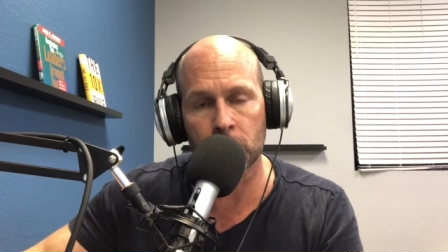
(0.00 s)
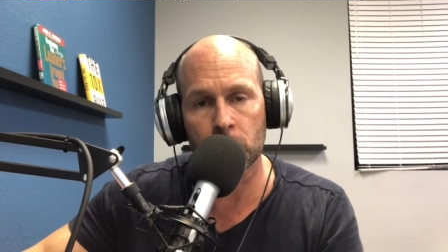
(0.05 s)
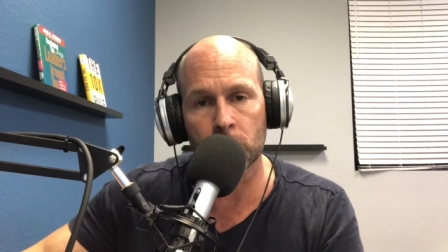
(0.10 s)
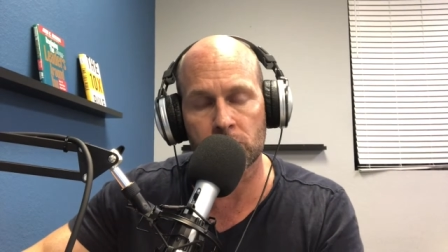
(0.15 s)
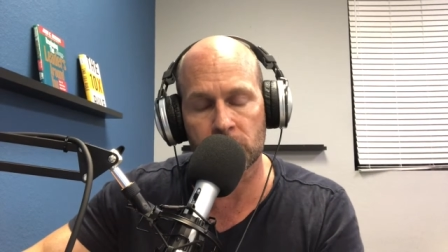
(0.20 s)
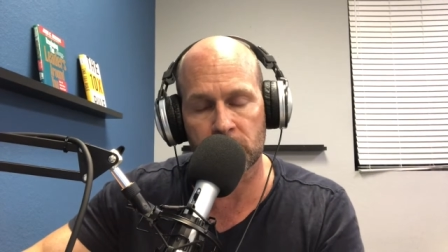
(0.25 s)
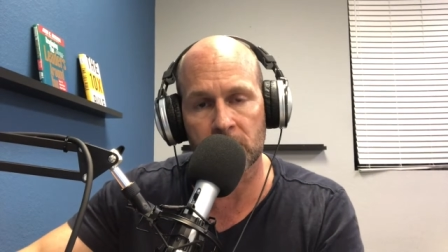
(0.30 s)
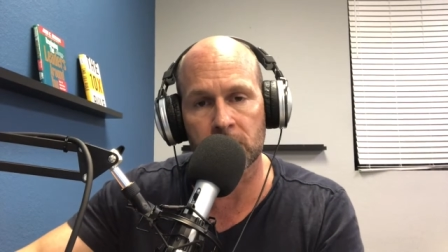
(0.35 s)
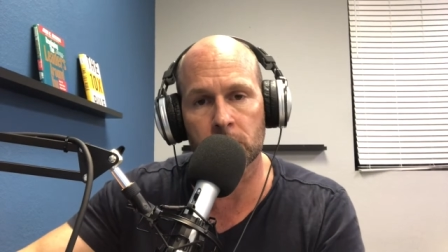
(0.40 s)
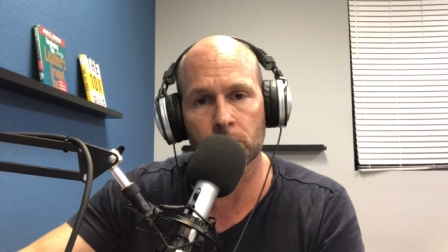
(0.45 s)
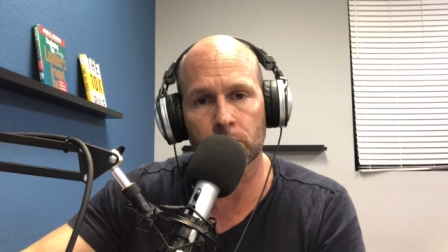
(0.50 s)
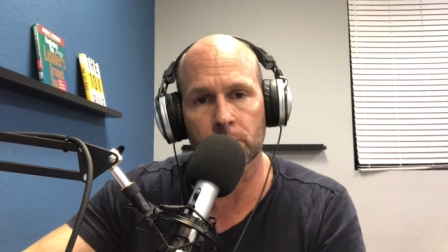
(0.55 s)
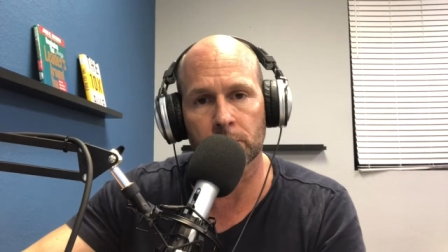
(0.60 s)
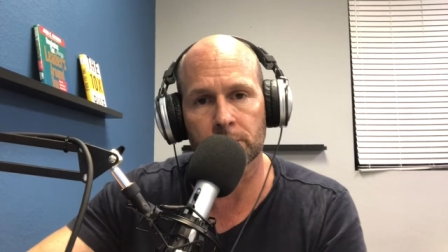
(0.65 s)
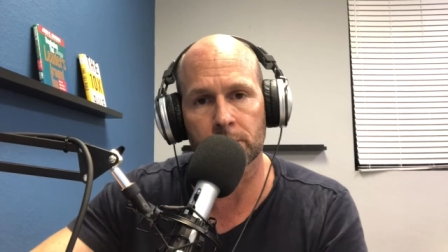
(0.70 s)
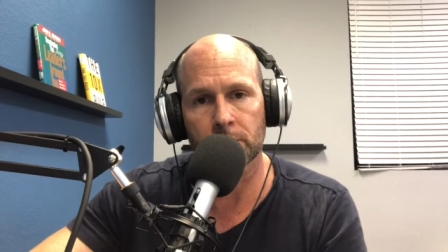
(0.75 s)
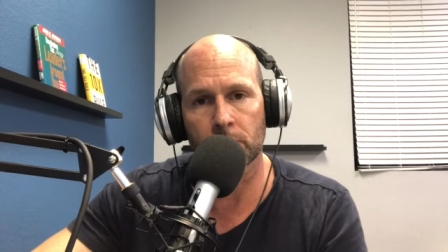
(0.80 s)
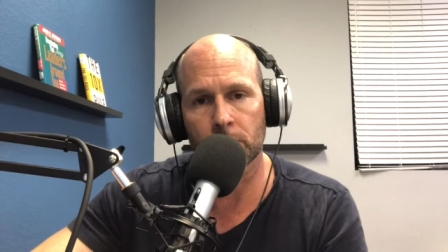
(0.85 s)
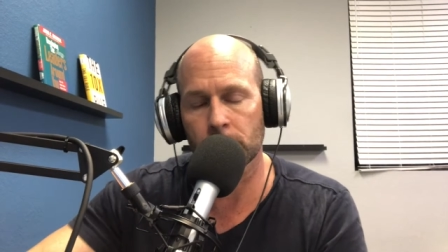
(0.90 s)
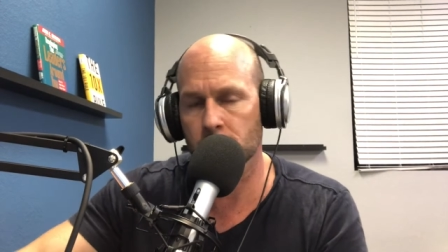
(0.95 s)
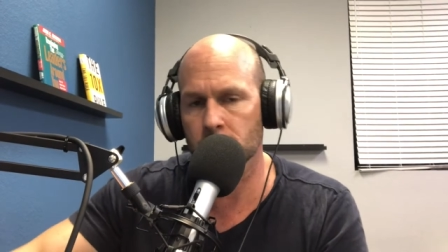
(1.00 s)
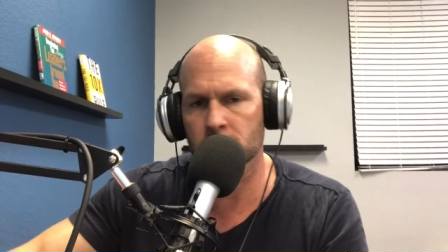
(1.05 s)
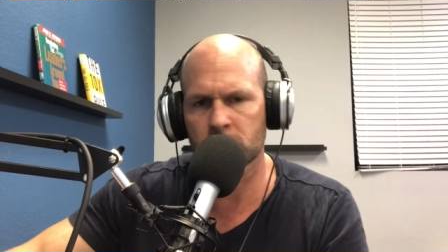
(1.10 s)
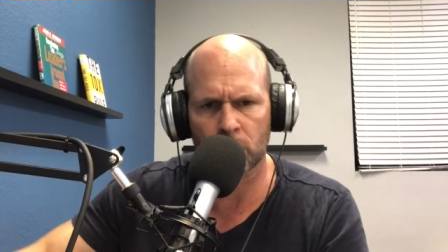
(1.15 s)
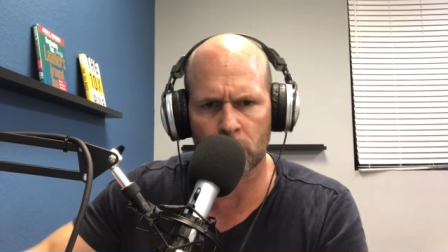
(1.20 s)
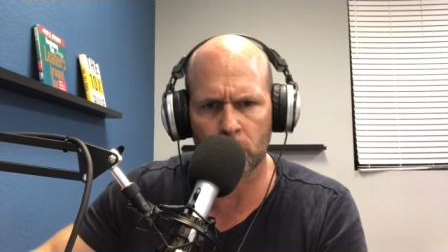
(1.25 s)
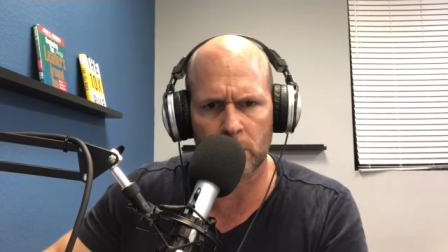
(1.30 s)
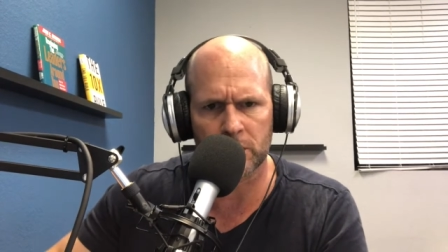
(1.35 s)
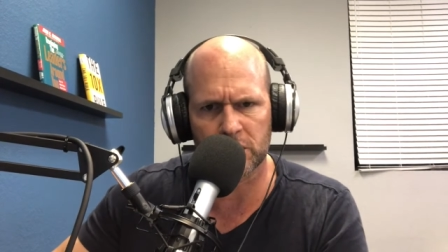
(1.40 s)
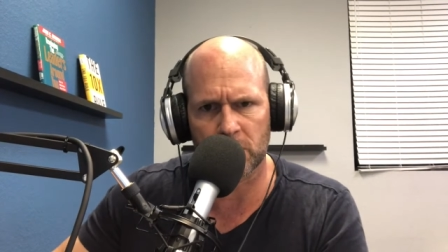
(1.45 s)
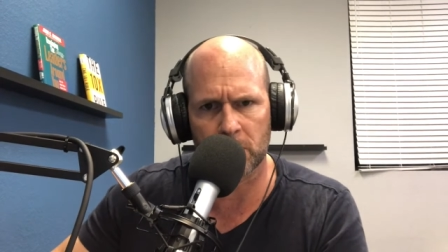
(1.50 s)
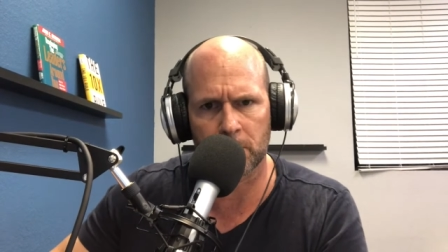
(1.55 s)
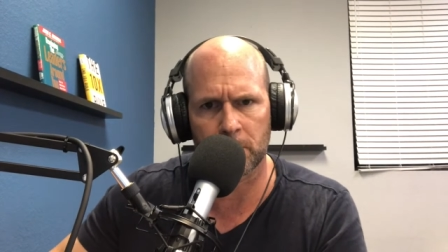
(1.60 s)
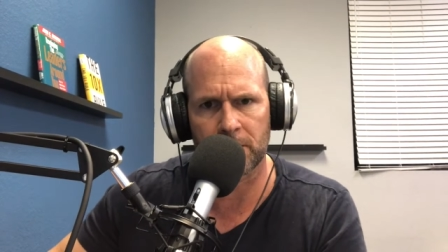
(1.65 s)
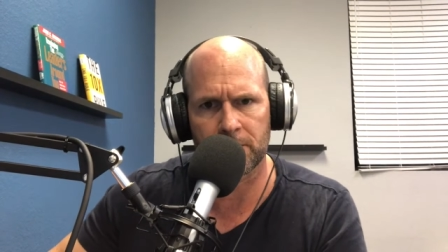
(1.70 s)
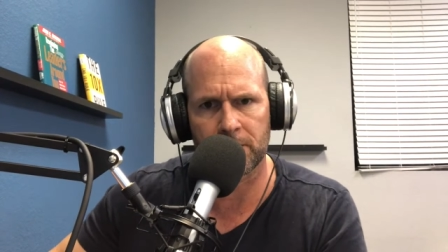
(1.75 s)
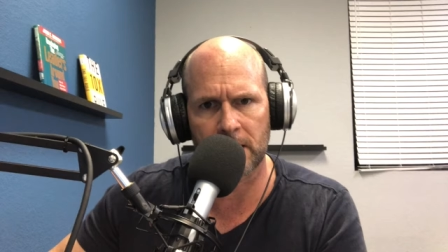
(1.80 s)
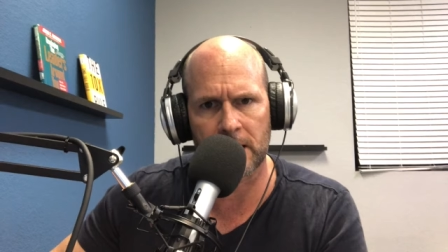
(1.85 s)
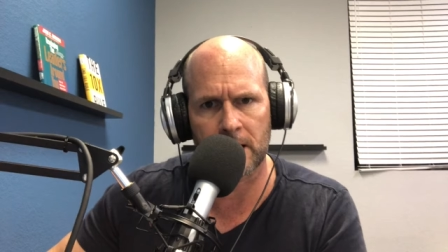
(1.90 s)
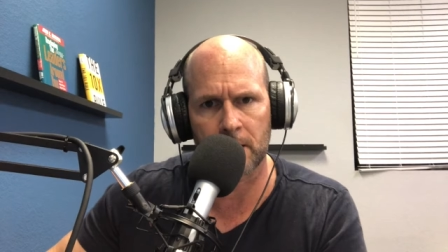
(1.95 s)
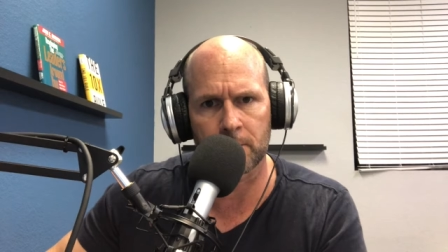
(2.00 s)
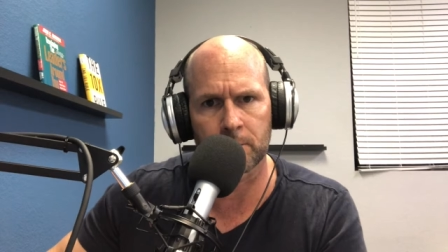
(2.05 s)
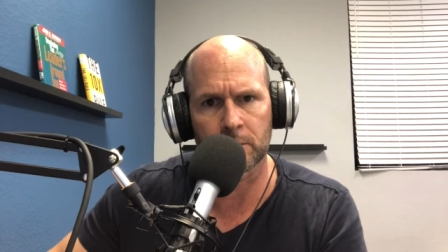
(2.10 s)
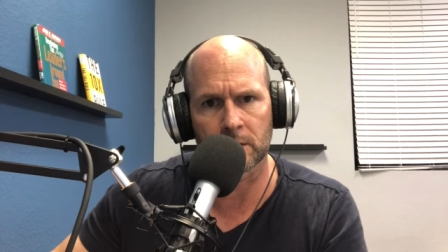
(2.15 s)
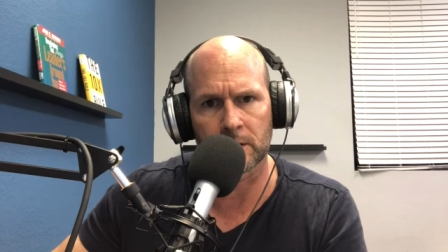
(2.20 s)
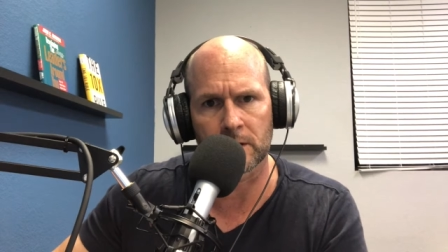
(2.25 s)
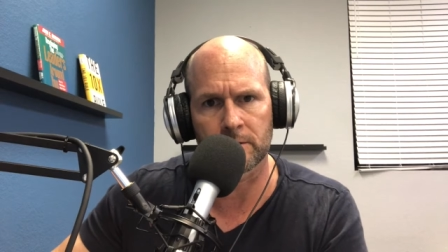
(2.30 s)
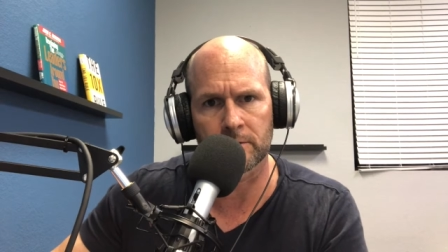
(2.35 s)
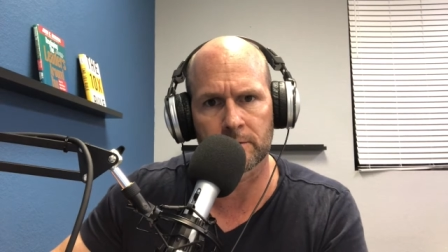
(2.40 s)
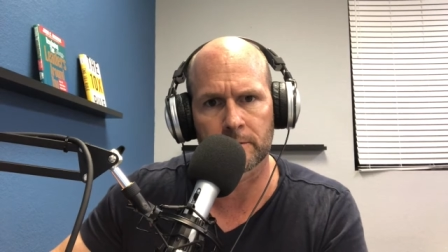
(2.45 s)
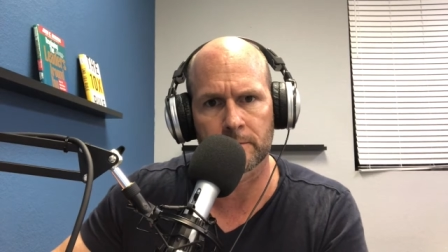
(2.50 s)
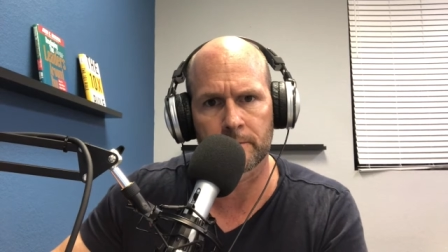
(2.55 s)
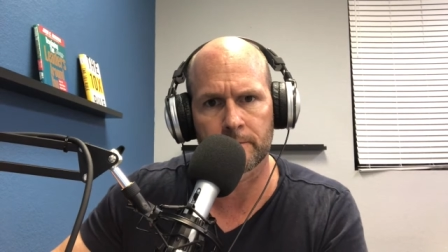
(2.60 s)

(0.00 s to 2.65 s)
you think you can do. There's no question about that, I believe.